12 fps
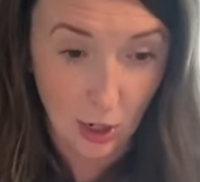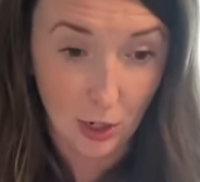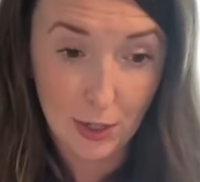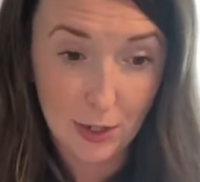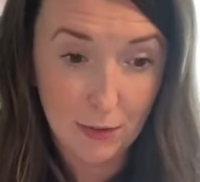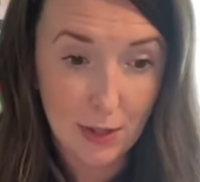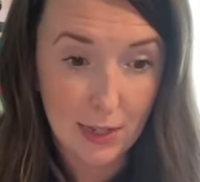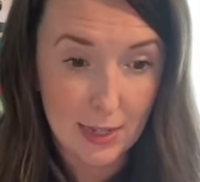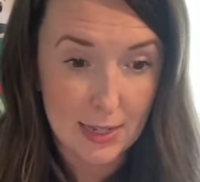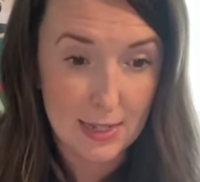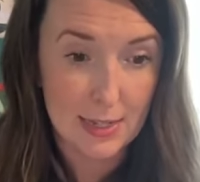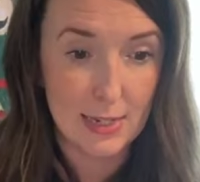Early
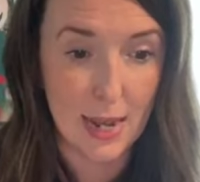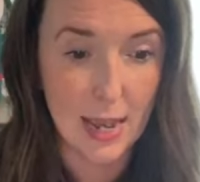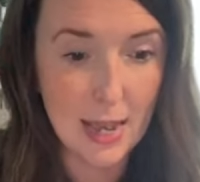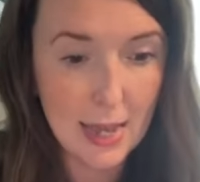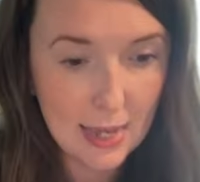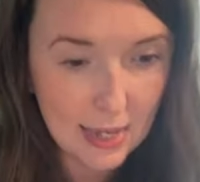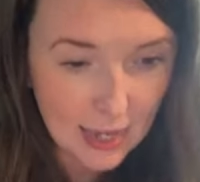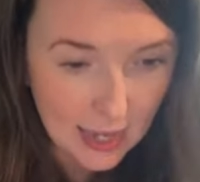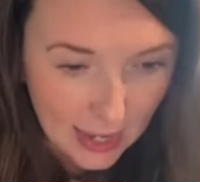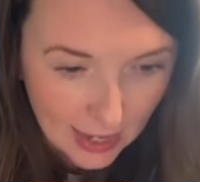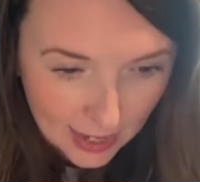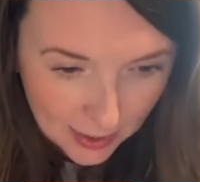release day,
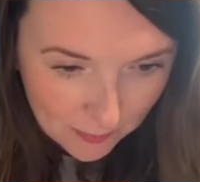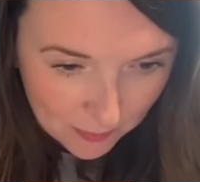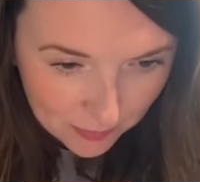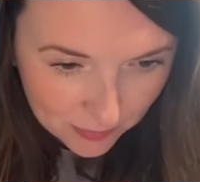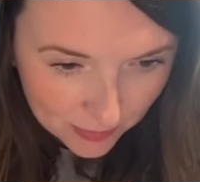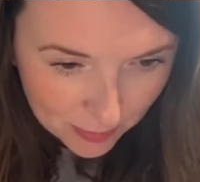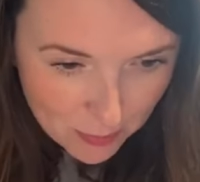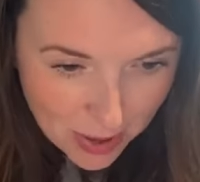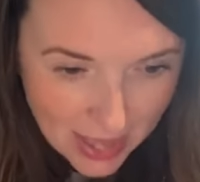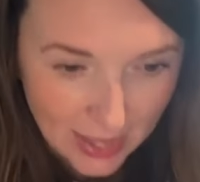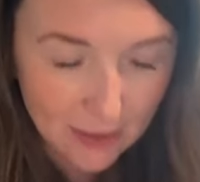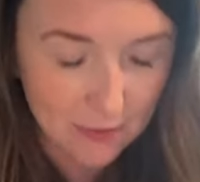
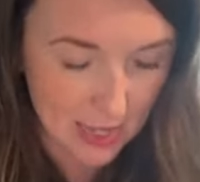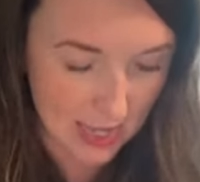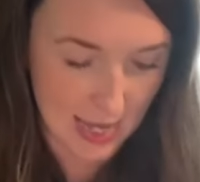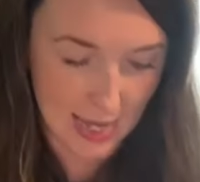Bev